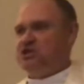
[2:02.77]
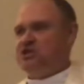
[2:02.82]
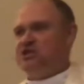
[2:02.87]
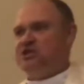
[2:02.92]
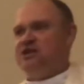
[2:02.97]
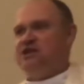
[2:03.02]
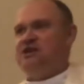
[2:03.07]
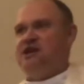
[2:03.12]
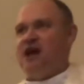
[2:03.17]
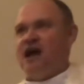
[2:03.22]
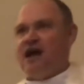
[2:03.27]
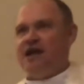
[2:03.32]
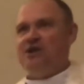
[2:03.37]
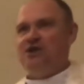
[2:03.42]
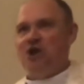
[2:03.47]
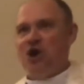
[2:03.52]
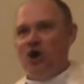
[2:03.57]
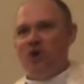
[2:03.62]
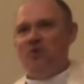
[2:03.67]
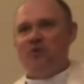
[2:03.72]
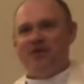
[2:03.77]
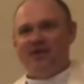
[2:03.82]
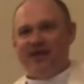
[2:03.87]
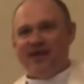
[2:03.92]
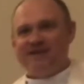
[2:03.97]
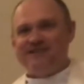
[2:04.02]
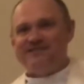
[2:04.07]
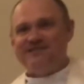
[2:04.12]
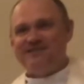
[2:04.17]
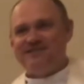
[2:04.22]
did not know
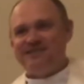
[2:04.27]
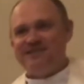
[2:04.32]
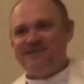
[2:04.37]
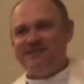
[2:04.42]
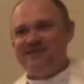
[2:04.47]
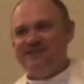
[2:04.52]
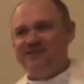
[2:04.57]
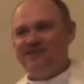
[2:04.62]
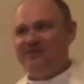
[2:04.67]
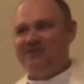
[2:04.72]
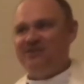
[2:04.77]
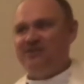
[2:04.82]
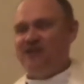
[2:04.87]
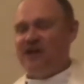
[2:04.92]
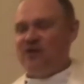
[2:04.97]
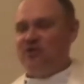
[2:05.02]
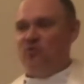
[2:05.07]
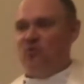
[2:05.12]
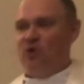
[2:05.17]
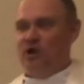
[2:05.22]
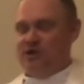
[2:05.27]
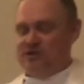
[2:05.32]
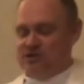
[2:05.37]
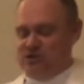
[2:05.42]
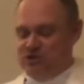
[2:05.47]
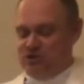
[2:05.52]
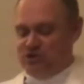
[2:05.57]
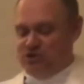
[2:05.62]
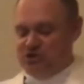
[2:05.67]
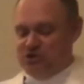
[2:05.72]
yet that it was
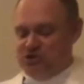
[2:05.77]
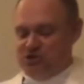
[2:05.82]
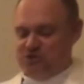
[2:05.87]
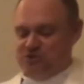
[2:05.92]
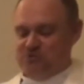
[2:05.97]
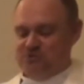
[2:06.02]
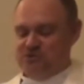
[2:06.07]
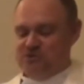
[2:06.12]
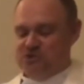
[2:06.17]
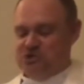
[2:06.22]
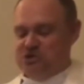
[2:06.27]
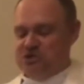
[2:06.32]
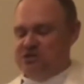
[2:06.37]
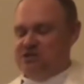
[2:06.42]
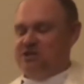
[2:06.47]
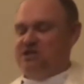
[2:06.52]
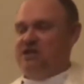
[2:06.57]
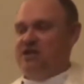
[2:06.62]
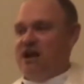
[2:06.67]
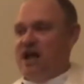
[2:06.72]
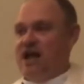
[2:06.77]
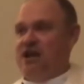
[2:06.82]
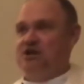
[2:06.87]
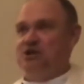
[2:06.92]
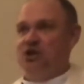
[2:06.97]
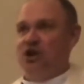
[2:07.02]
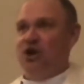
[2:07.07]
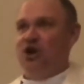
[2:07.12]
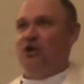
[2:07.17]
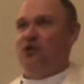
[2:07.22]
good news. She did
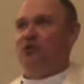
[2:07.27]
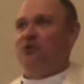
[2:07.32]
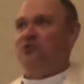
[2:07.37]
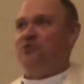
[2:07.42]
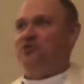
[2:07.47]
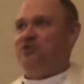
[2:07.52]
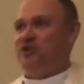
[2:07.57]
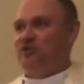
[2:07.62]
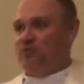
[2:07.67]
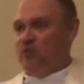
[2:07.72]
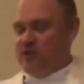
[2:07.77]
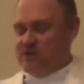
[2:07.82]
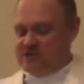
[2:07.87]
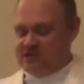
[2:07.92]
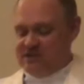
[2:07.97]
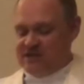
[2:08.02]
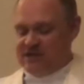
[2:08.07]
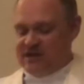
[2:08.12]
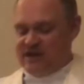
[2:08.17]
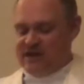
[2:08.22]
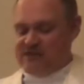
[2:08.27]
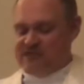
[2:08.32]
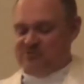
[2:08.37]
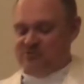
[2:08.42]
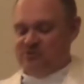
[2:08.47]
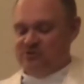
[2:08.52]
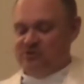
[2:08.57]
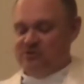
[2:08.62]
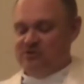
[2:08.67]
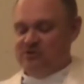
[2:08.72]
not know that it was the
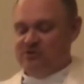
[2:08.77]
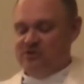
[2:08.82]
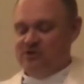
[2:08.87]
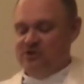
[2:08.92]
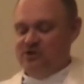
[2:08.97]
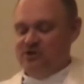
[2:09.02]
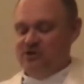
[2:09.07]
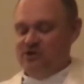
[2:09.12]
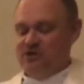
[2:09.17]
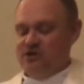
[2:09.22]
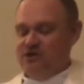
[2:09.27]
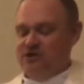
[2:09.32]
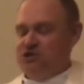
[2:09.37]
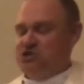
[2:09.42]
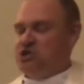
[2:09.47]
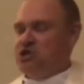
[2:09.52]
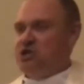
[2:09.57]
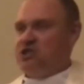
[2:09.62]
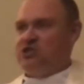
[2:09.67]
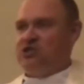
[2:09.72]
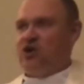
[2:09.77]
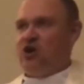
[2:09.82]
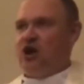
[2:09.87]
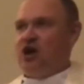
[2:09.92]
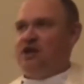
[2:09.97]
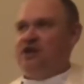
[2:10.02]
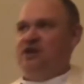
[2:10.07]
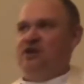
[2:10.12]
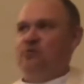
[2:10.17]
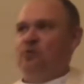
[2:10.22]
gospel. She
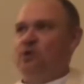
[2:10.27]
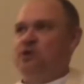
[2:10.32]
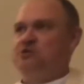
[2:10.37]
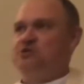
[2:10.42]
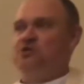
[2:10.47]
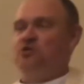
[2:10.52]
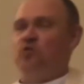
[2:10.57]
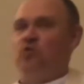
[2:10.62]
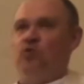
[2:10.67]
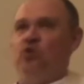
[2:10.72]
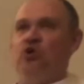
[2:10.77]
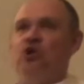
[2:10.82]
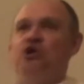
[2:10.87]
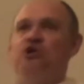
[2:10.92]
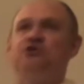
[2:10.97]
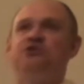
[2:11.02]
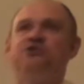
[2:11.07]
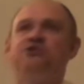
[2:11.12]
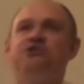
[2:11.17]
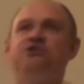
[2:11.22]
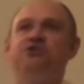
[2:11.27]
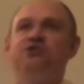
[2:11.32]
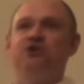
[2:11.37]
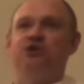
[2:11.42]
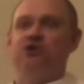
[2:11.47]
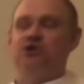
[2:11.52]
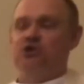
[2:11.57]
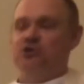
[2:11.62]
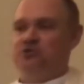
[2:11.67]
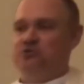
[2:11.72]
thought it was the worst
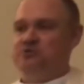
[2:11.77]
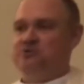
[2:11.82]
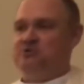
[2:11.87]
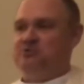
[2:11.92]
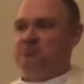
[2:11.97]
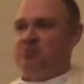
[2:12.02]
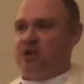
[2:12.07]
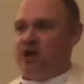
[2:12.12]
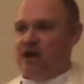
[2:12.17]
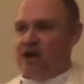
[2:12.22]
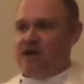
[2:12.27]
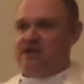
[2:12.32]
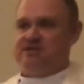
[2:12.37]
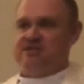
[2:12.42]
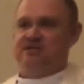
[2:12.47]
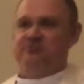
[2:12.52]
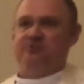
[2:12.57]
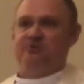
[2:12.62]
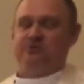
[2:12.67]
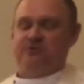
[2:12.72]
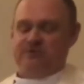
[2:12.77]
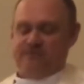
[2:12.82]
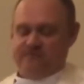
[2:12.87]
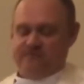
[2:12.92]
news possible.